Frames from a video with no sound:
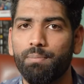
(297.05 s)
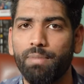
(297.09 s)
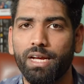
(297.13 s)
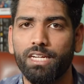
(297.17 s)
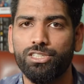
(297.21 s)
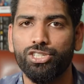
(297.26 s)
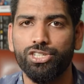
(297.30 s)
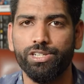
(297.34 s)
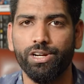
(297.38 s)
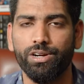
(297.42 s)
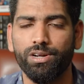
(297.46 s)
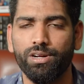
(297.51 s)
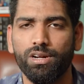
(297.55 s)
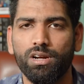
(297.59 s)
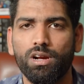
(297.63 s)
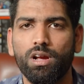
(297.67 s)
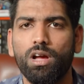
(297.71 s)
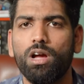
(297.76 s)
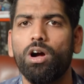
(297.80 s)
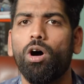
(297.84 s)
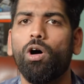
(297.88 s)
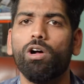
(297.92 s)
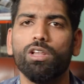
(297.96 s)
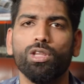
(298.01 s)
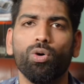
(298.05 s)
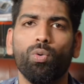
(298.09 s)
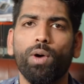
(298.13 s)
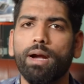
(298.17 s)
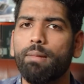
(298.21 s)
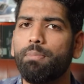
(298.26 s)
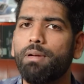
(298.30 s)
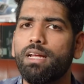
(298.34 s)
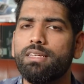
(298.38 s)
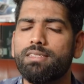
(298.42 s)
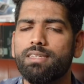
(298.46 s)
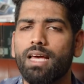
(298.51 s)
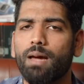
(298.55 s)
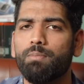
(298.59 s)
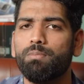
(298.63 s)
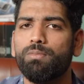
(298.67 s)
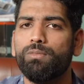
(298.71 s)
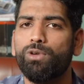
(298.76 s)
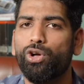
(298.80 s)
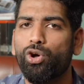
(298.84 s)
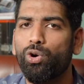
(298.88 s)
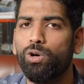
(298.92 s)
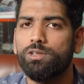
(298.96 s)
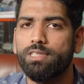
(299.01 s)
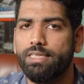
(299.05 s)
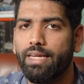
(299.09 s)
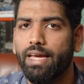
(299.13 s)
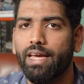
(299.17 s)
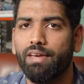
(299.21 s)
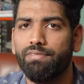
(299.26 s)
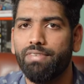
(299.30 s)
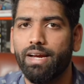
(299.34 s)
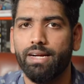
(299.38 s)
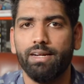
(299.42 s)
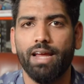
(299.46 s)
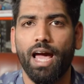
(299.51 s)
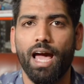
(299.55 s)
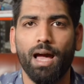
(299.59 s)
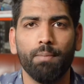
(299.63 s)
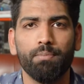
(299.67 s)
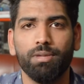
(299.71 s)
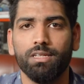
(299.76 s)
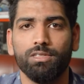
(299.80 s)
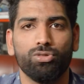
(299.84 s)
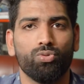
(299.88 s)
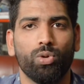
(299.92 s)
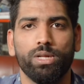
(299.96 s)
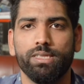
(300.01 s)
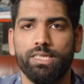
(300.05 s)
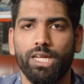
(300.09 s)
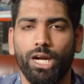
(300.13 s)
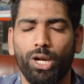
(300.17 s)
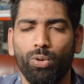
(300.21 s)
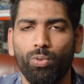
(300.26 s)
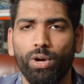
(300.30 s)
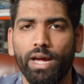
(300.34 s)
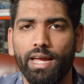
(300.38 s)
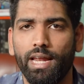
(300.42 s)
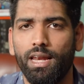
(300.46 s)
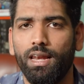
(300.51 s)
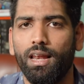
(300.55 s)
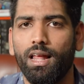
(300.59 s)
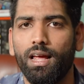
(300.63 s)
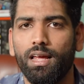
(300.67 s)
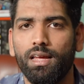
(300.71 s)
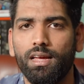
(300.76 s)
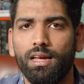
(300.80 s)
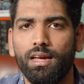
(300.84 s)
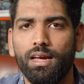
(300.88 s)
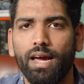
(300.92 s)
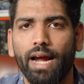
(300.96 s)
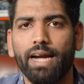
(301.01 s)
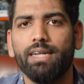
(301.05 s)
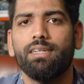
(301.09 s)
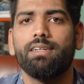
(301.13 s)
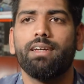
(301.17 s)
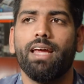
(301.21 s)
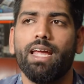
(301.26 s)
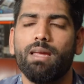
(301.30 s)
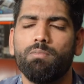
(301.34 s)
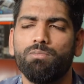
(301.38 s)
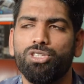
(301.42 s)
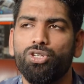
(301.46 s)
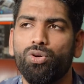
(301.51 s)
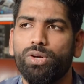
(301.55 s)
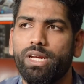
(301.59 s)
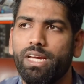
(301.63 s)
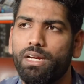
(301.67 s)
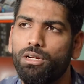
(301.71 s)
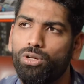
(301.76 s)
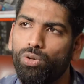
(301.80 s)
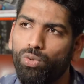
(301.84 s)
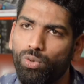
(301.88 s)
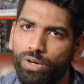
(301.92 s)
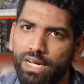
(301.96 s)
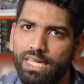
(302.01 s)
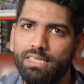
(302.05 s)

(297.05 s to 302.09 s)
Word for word: a picture. On the OnePlus app, ghosting effect happens once in a while. At times you need to